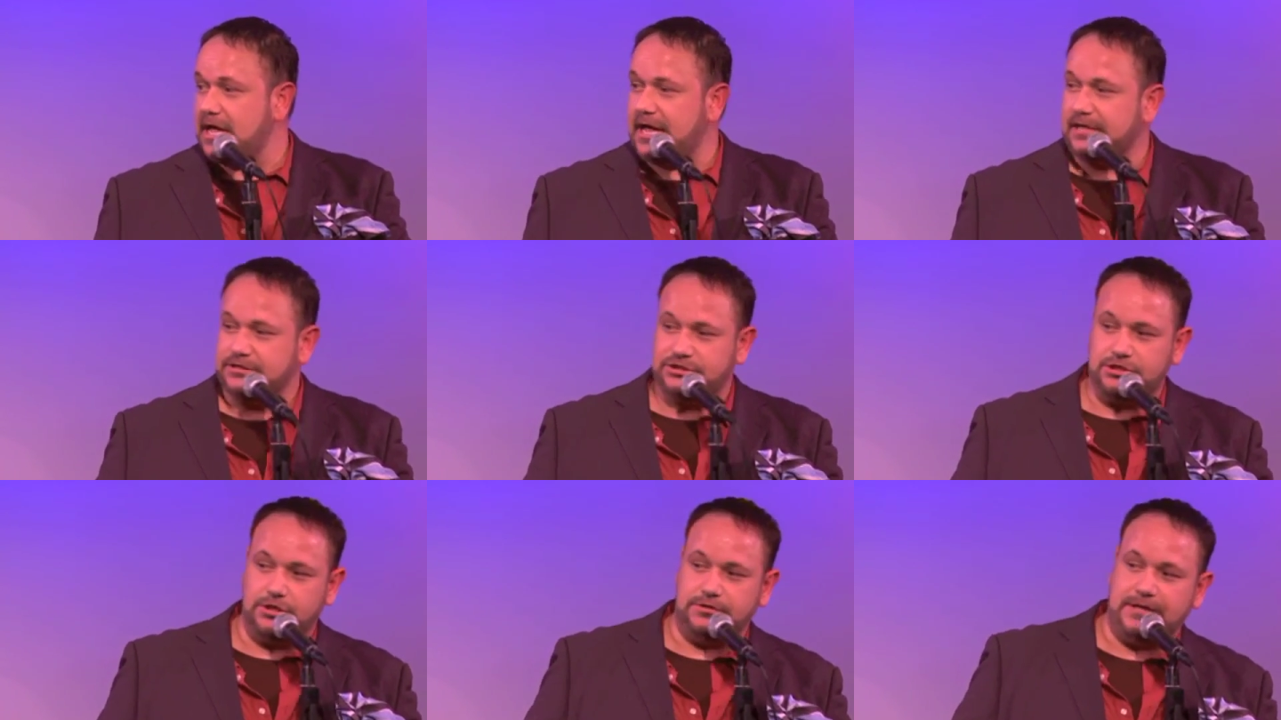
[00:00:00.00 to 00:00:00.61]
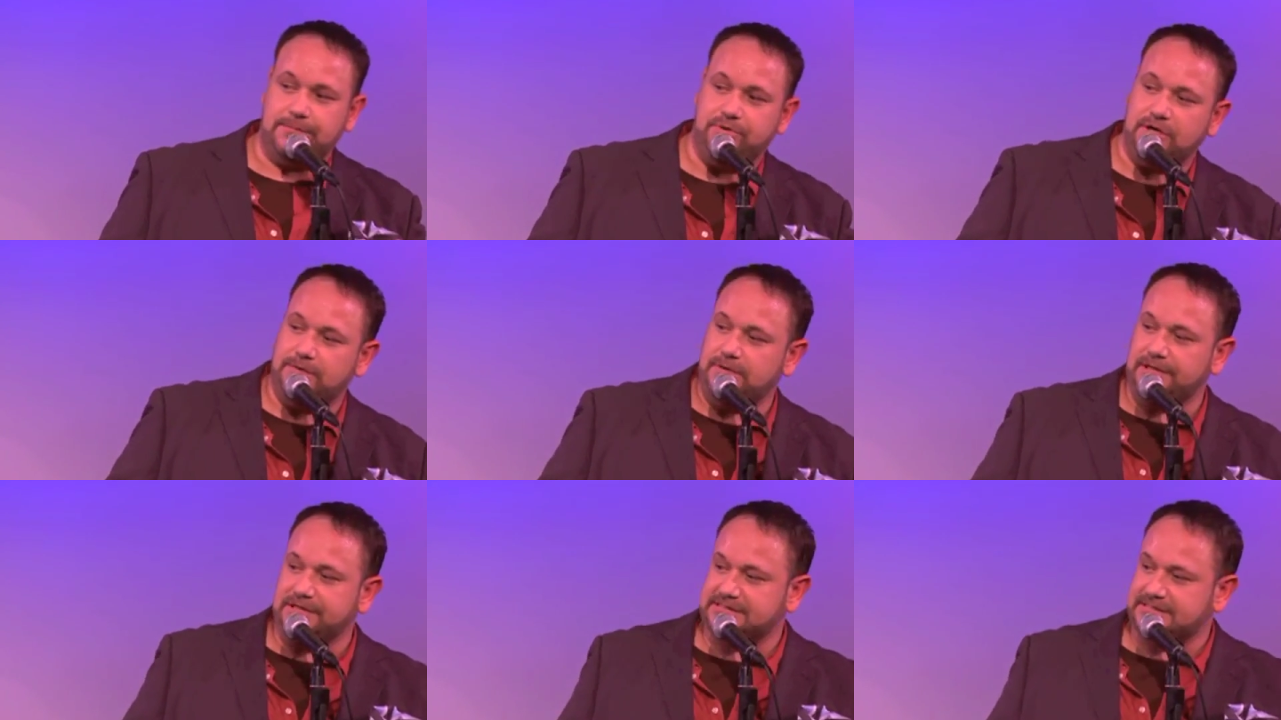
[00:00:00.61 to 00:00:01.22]
And so they put him
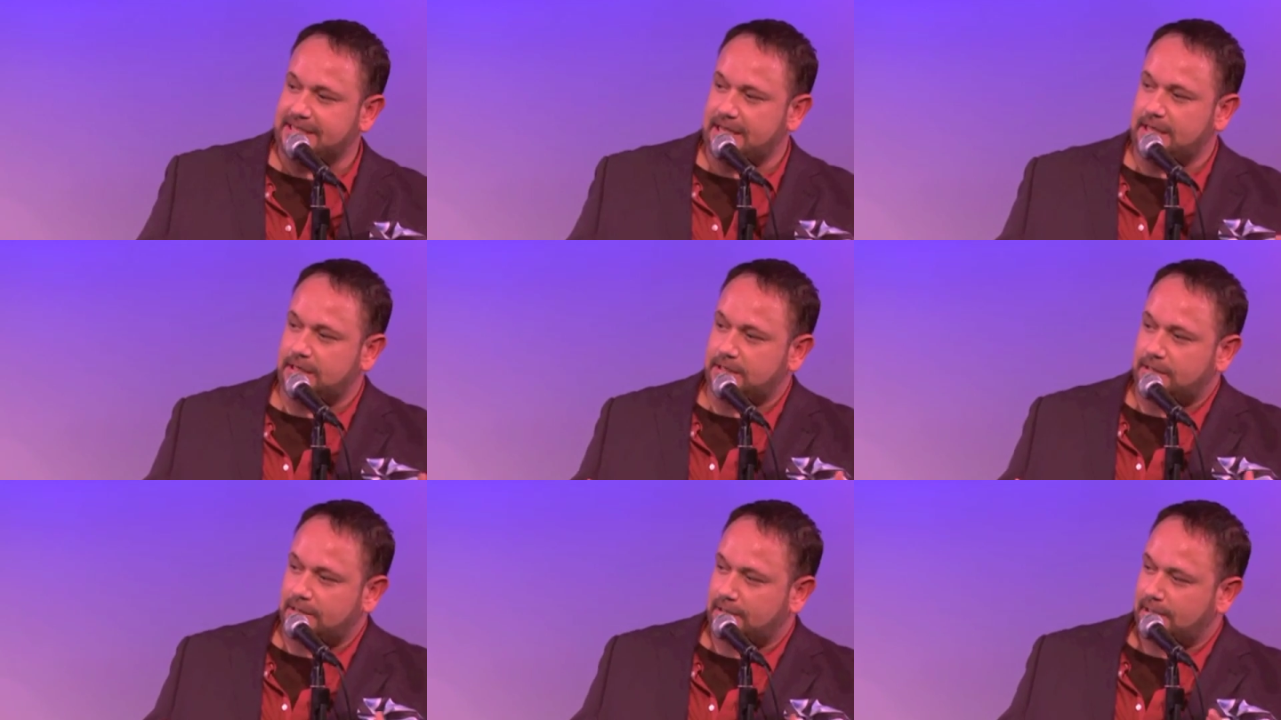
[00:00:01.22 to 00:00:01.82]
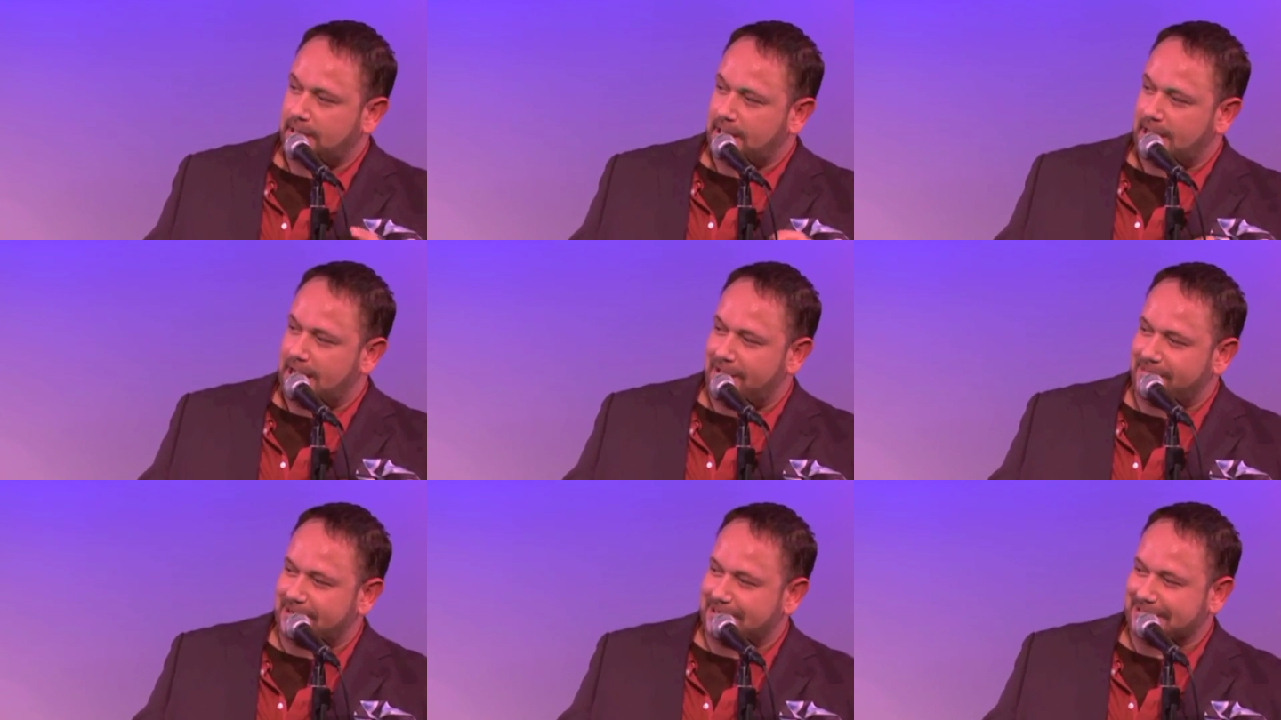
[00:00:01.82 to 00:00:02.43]
on the scale,
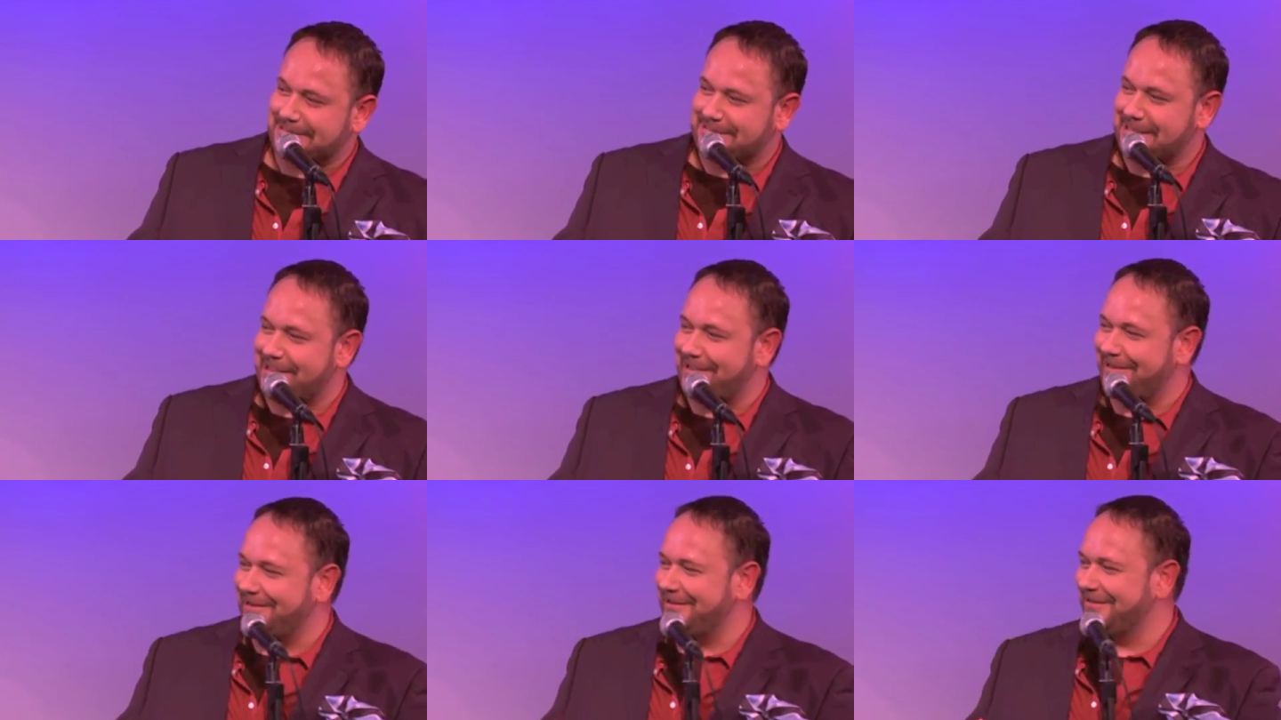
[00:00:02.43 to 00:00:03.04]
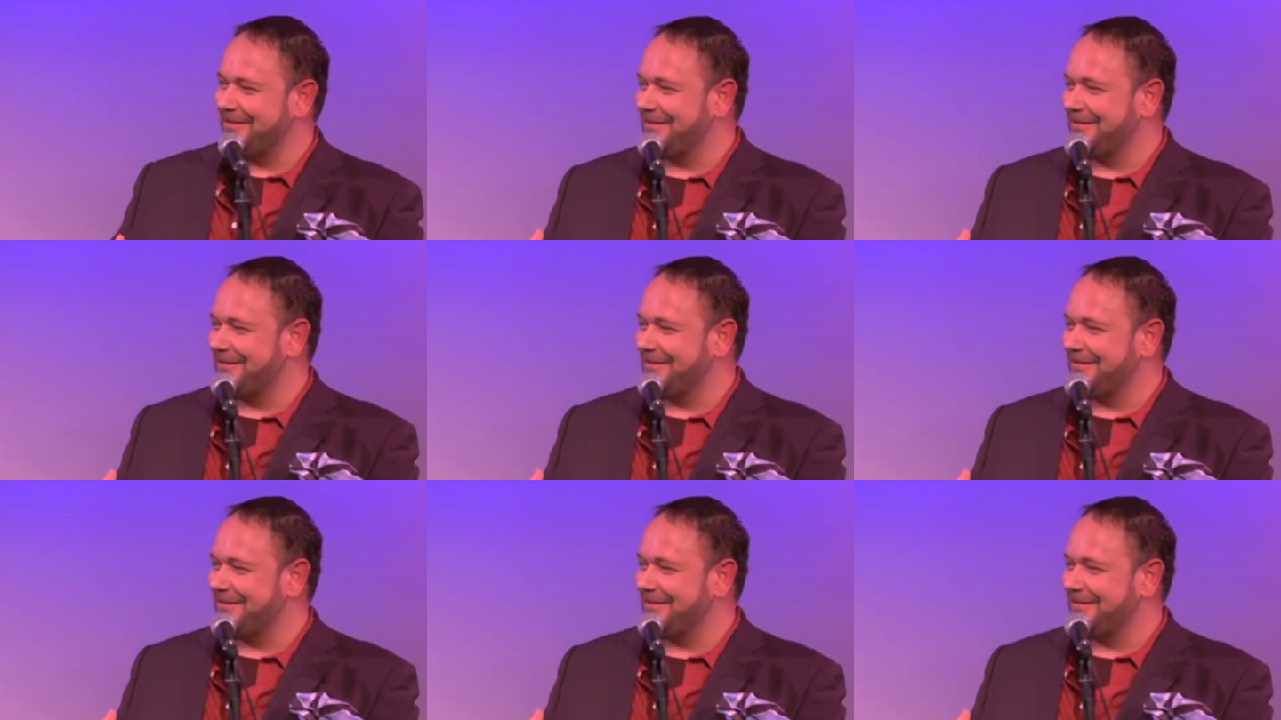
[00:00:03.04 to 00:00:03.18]
and then he said,